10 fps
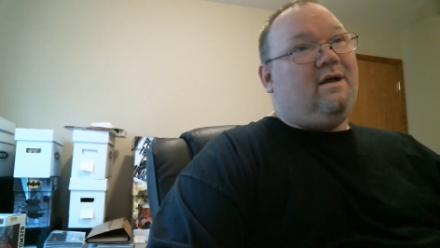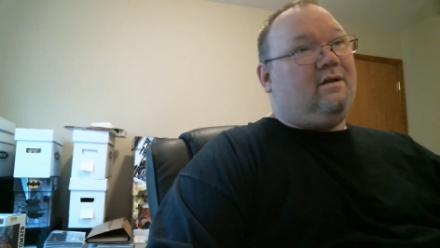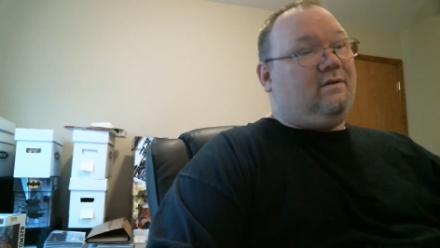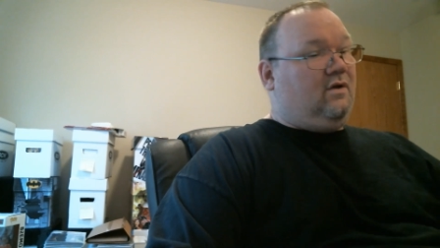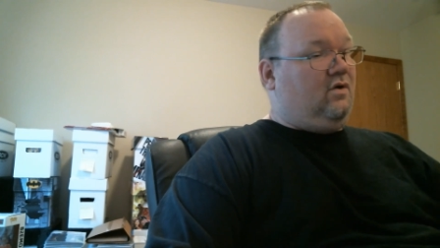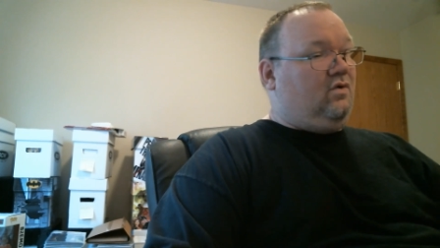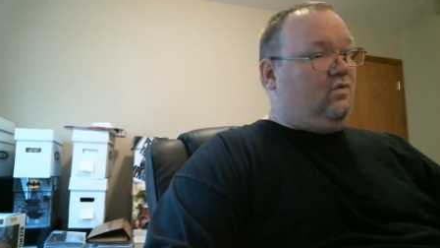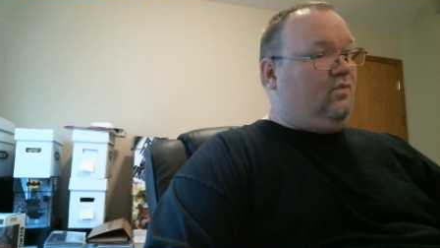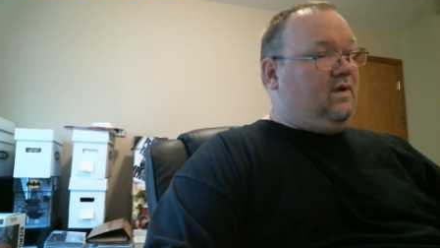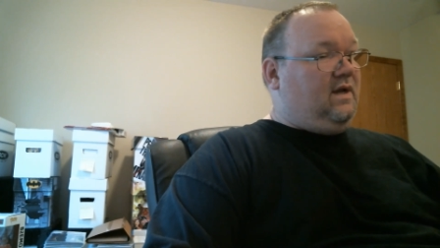So
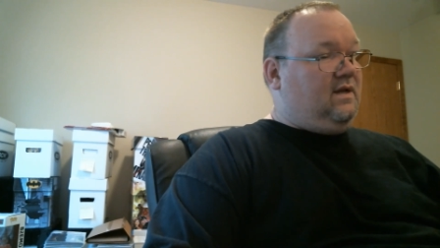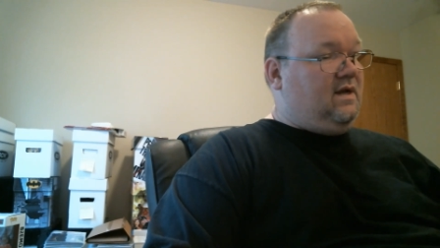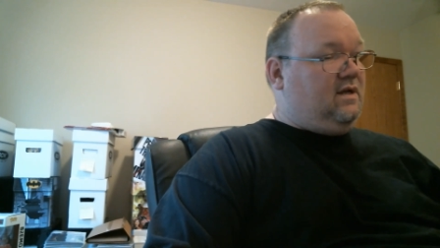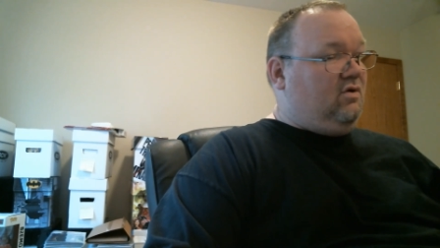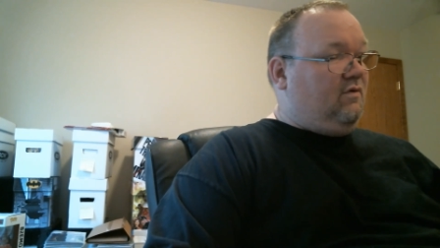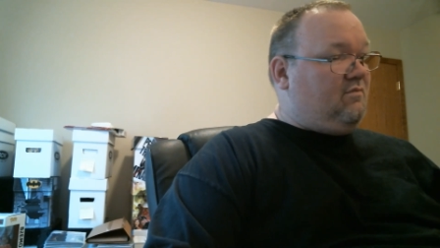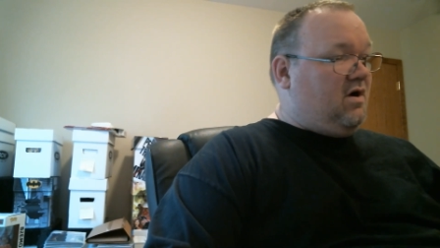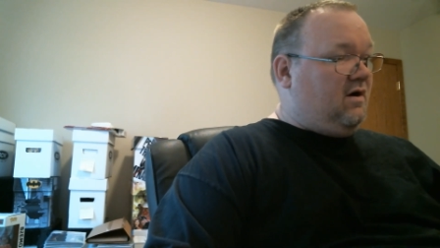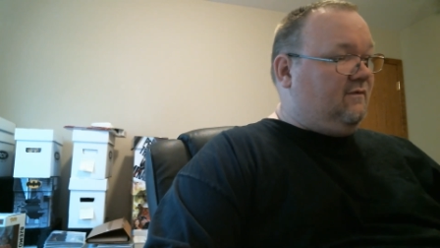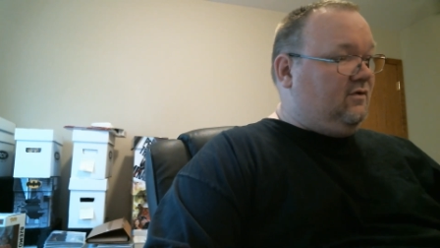we continue with
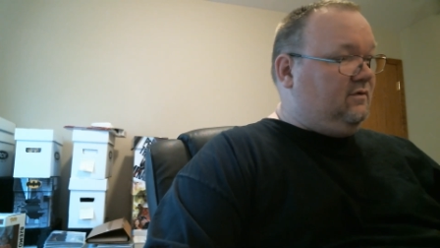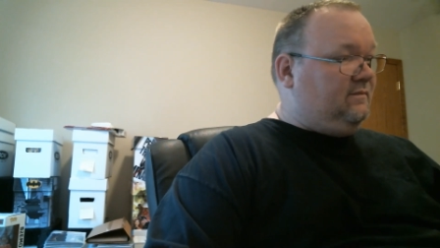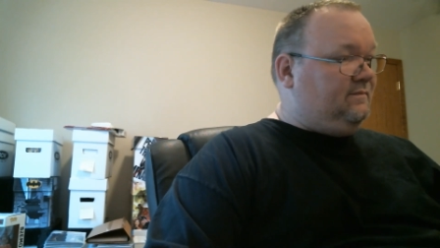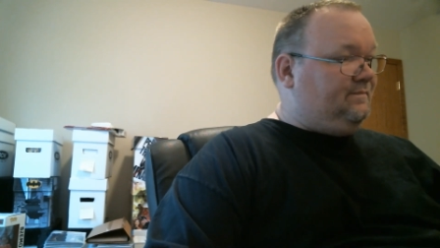Marvel